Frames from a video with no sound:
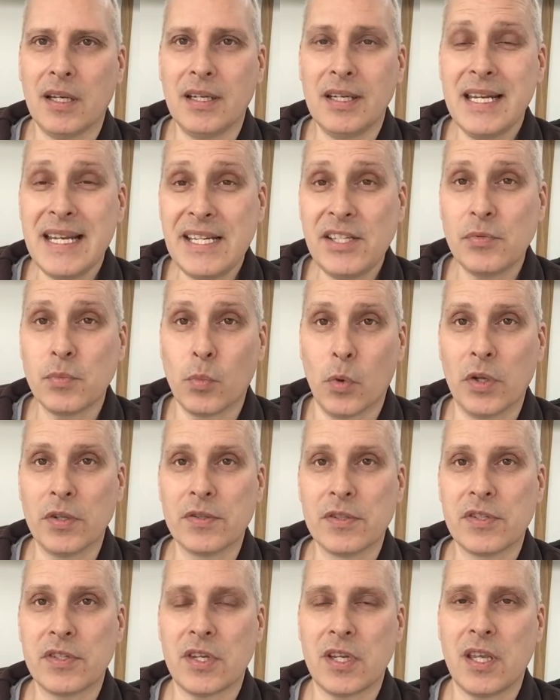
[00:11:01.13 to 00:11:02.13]
at least
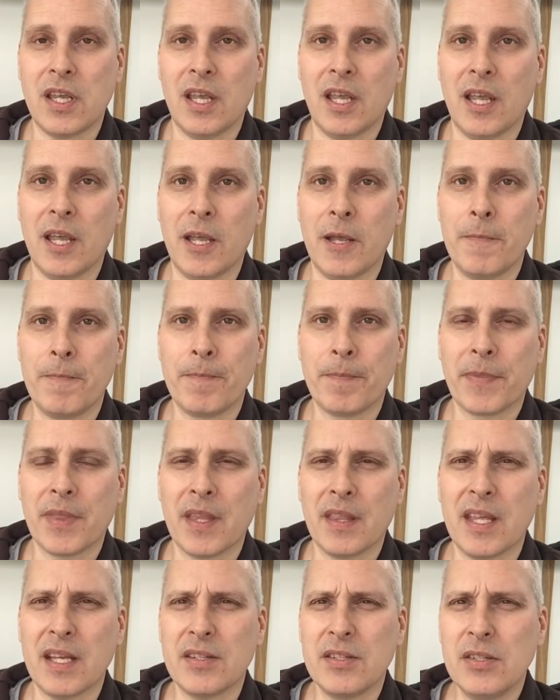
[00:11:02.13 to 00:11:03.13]
once a year.
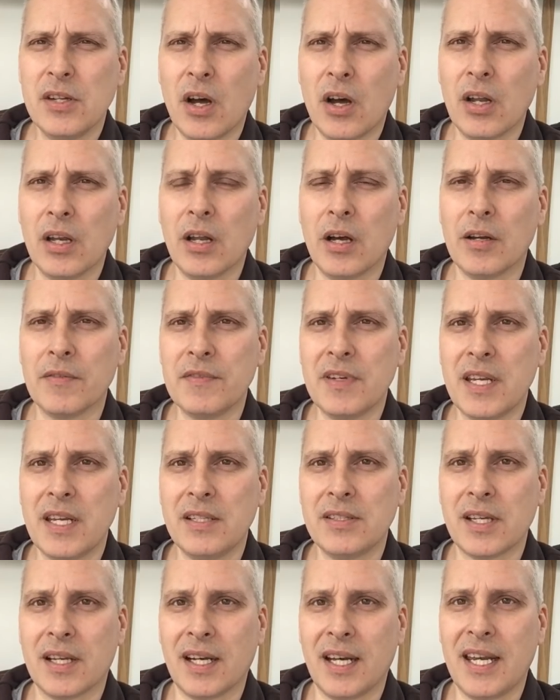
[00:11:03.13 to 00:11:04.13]
There's not a lot of
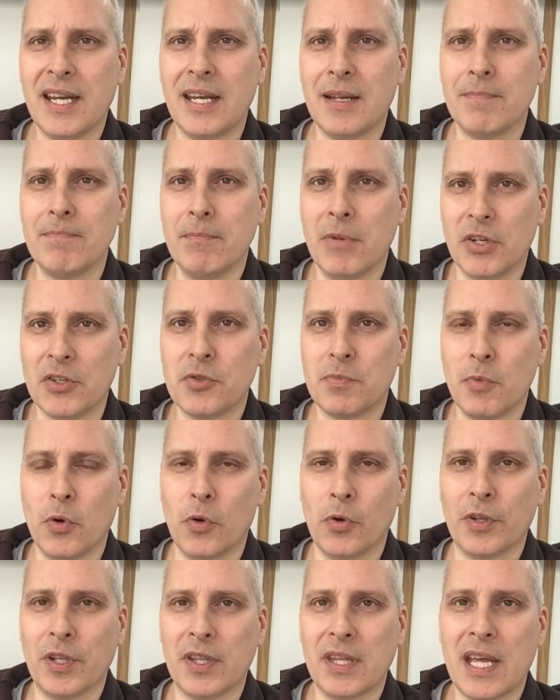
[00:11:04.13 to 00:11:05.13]
need to clean it much
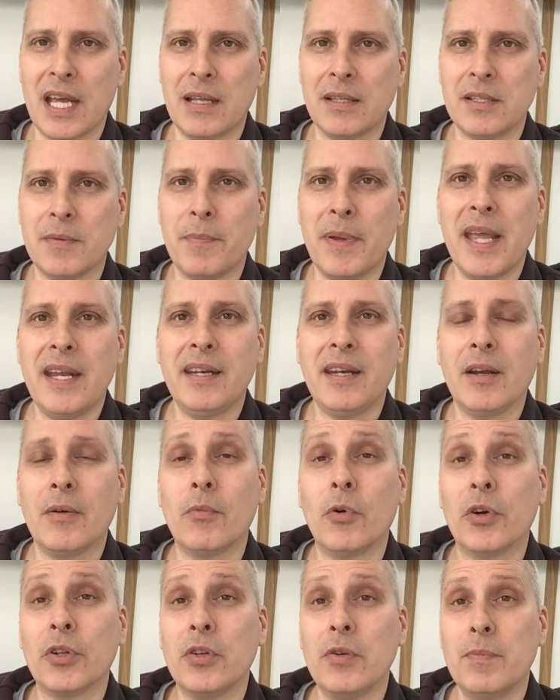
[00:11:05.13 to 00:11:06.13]
more than that, depending on
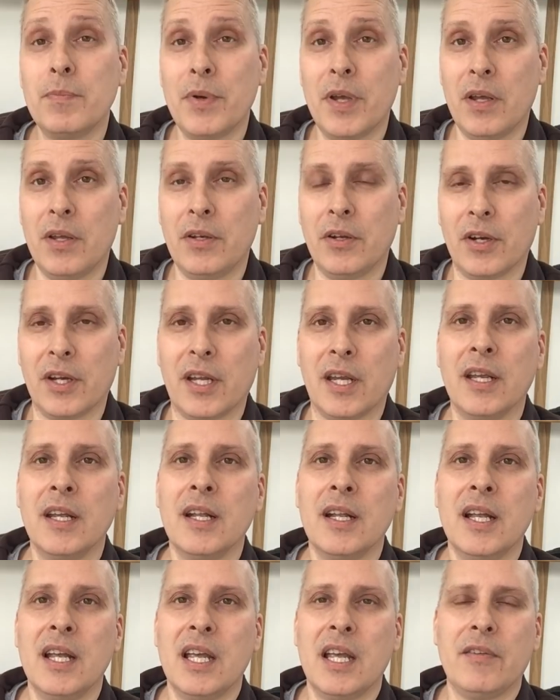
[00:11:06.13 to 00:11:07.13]
what you burn on it.
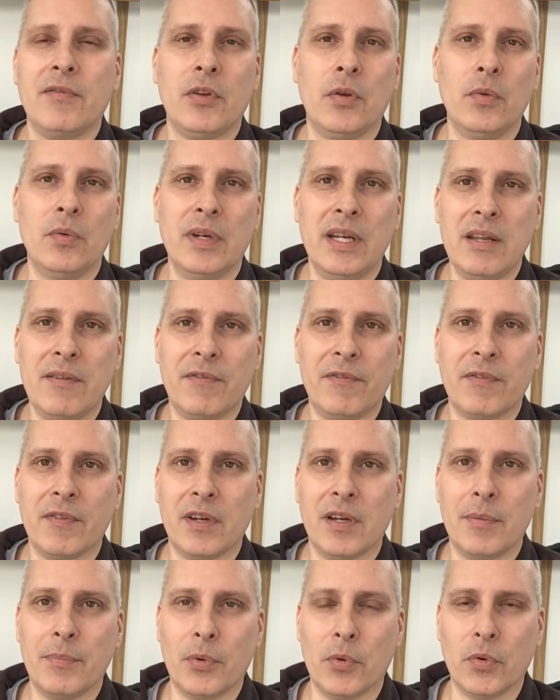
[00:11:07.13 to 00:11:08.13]
If you live
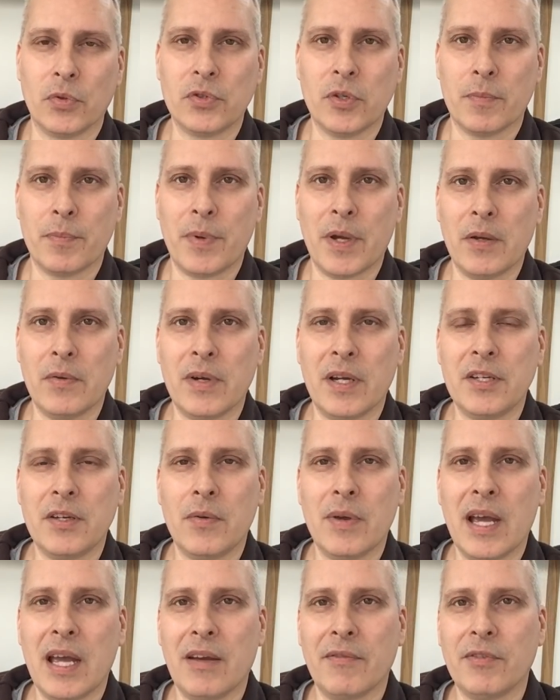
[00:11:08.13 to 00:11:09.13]
aboard your boat and you
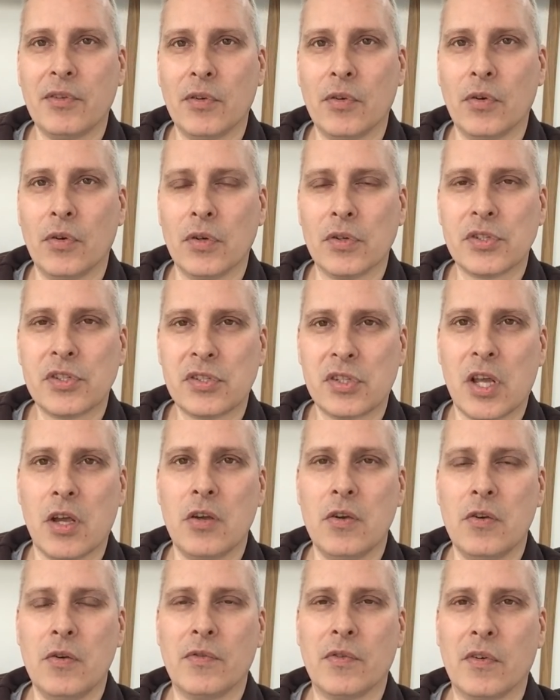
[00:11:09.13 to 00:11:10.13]
have your
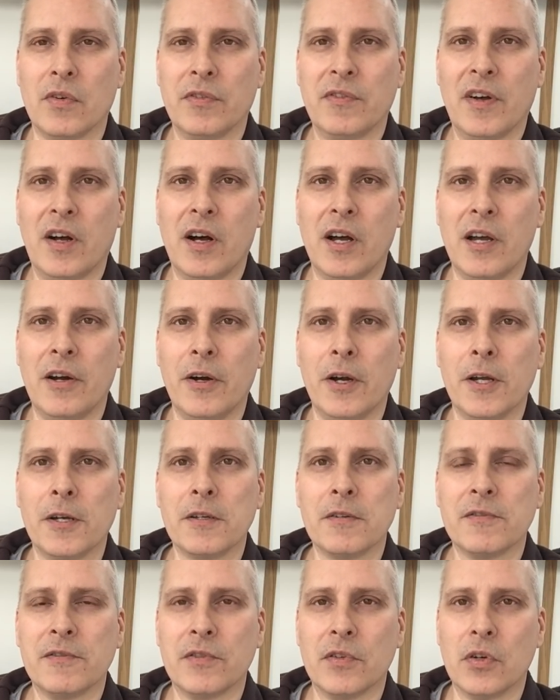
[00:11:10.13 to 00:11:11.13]
stove or fire
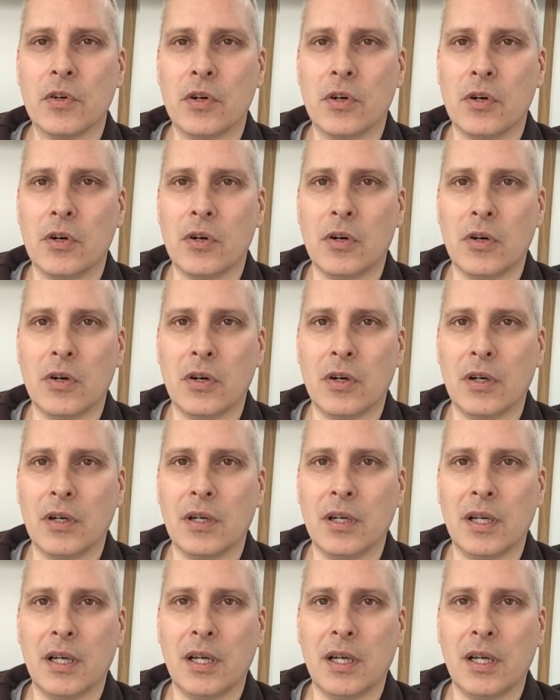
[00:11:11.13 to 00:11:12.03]
on for